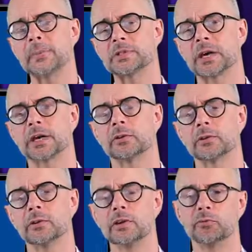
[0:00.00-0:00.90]

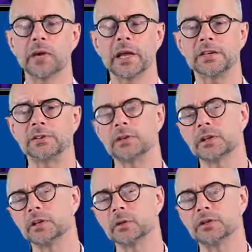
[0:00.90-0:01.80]
cycle relate to the
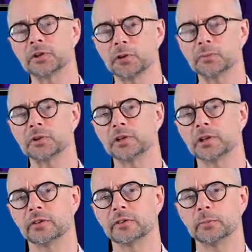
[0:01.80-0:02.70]
technology adoption
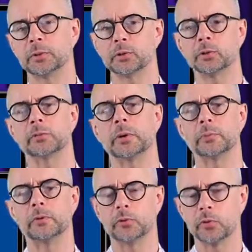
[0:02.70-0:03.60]
curve that we talked about
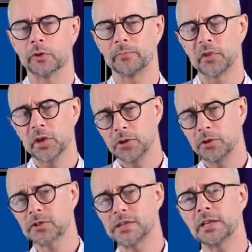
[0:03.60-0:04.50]
before? You
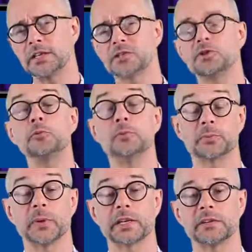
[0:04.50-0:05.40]
could say it's two
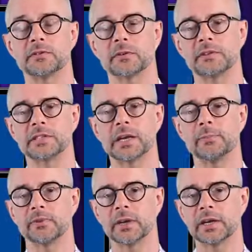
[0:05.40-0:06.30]
perspectives of the same
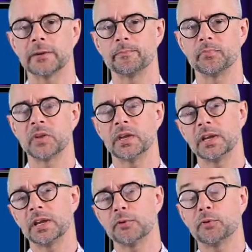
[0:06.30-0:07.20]
thing.
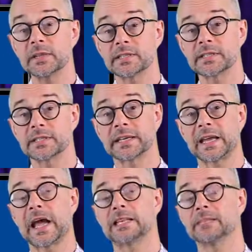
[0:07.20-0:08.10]
For instance, the
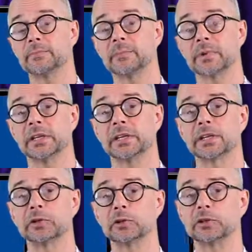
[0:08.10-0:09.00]
chasm in the
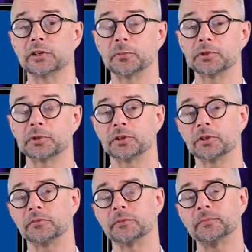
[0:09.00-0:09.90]
technology adoption curve